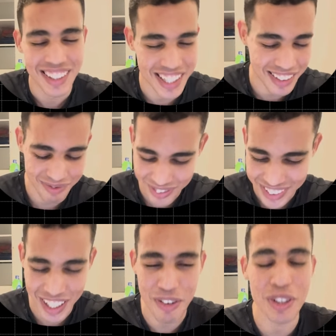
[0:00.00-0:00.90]
Yeah,
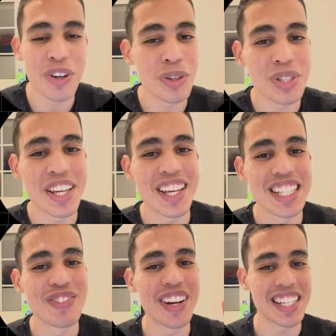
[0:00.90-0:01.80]
I'm not going to say
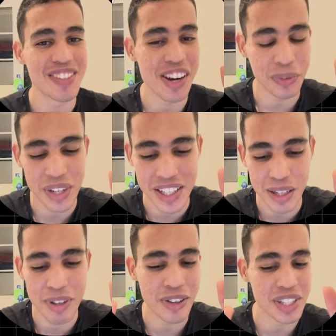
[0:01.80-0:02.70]
it's very similar to an
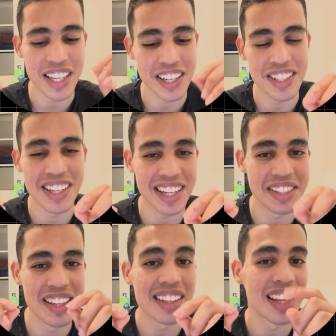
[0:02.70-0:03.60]
Excel because it is
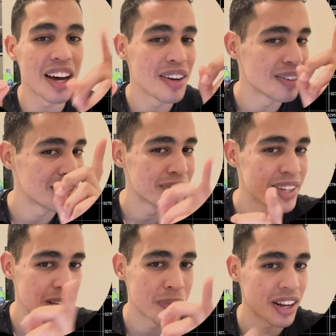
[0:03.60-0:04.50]
just data
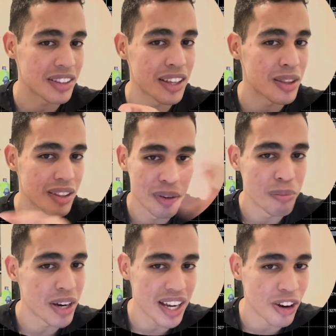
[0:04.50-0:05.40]
separated
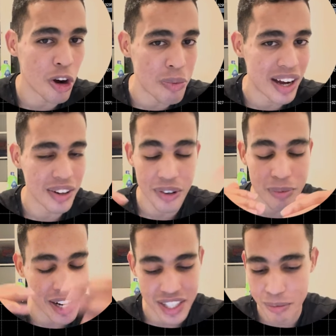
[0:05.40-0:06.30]
by a comma or
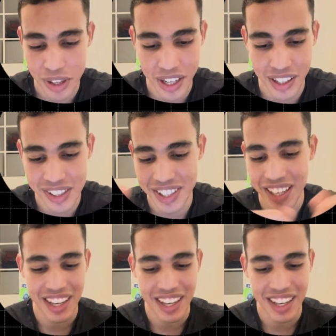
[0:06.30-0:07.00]
by something else.